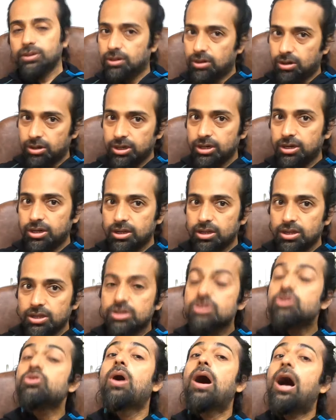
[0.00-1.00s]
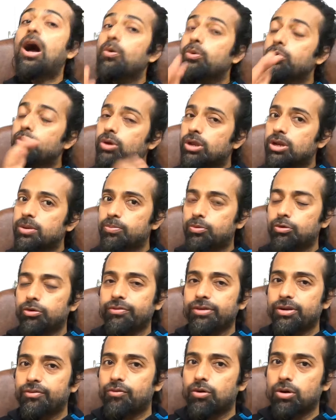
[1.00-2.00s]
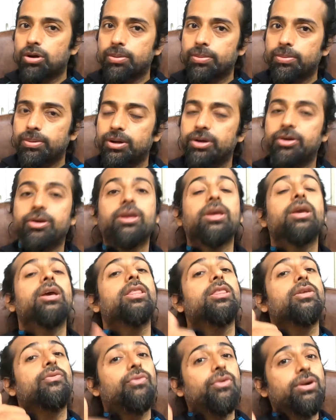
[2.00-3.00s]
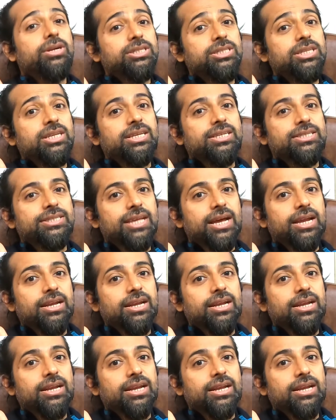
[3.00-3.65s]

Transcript: Got it? So how you can improve your vocabulary? The first thing is